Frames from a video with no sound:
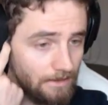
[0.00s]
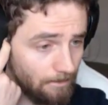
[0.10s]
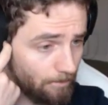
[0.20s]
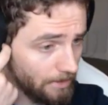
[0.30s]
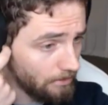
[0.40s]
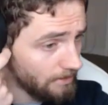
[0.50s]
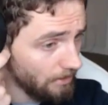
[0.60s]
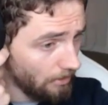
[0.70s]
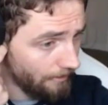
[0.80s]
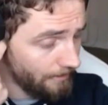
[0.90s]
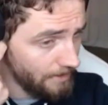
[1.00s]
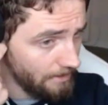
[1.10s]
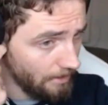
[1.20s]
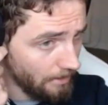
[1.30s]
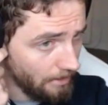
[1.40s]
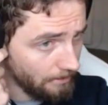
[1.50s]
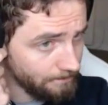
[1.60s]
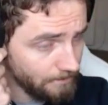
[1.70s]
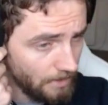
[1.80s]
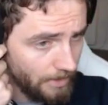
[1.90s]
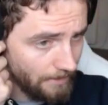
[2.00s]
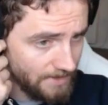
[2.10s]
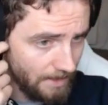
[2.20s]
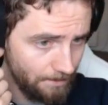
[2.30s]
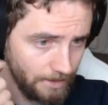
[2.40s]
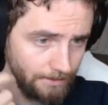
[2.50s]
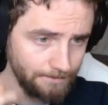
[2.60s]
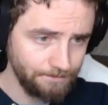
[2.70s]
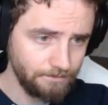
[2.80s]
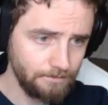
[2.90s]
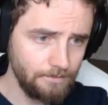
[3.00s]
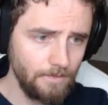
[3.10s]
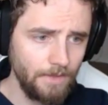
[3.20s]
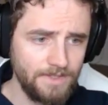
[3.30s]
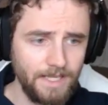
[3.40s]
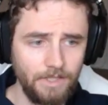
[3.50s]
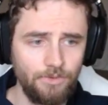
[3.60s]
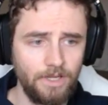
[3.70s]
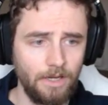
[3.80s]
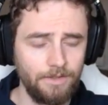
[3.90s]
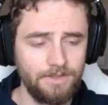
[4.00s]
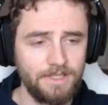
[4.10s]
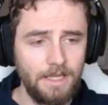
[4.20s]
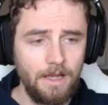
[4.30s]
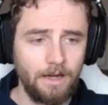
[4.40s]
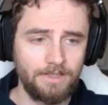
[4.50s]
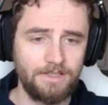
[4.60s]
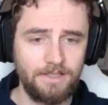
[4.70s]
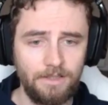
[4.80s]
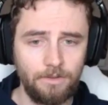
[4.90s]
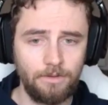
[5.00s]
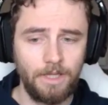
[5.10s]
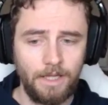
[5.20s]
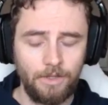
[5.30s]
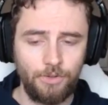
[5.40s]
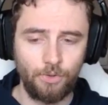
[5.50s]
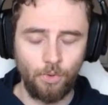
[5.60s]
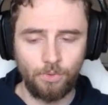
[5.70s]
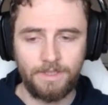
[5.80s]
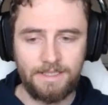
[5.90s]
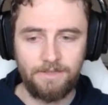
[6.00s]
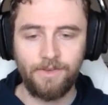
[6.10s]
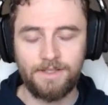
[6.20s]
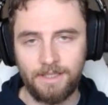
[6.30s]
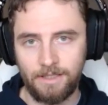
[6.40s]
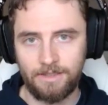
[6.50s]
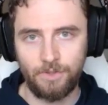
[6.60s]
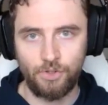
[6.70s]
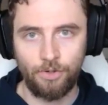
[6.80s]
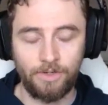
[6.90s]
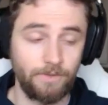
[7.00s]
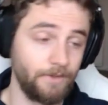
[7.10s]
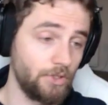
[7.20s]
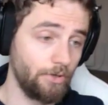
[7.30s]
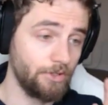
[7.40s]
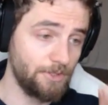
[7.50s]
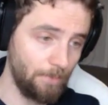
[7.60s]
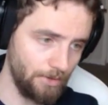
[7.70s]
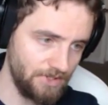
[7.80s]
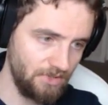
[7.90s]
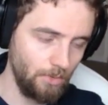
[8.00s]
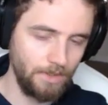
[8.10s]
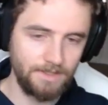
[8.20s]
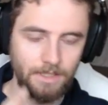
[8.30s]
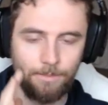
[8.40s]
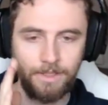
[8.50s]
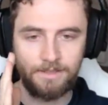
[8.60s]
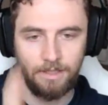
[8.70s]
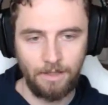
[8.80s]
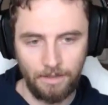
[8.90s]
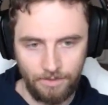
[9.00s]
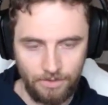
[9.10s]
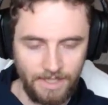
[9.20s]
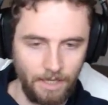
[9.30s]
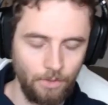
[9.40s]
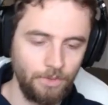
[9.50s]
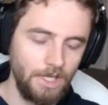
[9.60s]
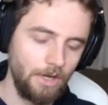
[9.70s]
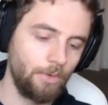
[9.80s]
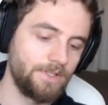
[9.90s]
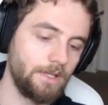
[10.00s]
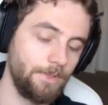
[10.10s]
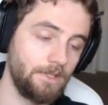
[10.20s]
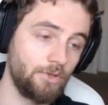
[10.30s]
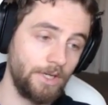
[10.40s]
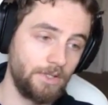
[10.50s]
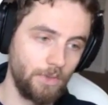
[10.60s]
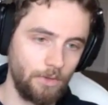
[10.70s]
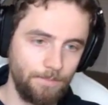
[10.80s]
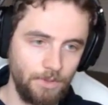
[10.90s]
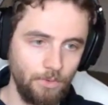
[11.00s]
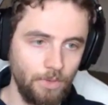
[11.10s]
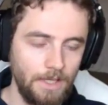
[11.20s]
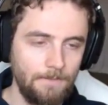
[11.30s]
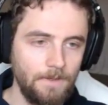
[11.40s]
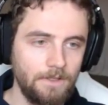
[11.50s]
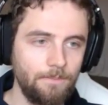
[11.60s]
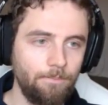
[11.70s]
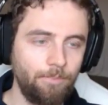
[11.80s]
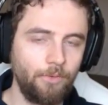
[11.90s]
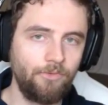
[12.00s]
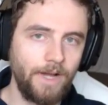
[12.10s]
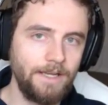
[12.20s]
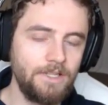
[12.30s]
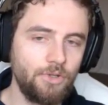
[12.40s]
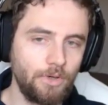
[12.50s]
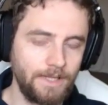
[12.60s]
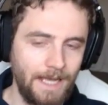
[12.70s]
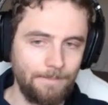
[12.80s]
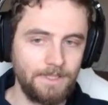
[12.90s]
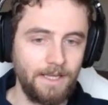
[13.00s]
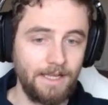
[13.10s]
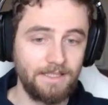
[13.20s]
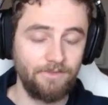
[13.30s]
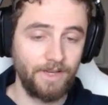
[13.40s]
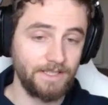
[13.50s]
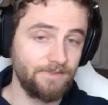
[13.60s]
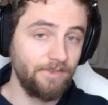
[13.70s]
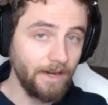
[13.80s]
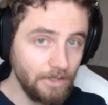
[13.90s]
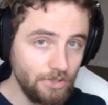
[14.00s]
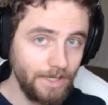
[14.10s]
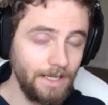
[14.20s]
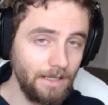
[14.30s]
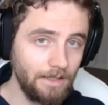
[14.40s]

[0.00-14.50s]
build of the Graf Zeppelin, the secondary guns are still your only defense against the destroyer. So if the destroyer spots you and is coming in to gun you down, or is coming to try and torp you, provided your captain has advanced fire training,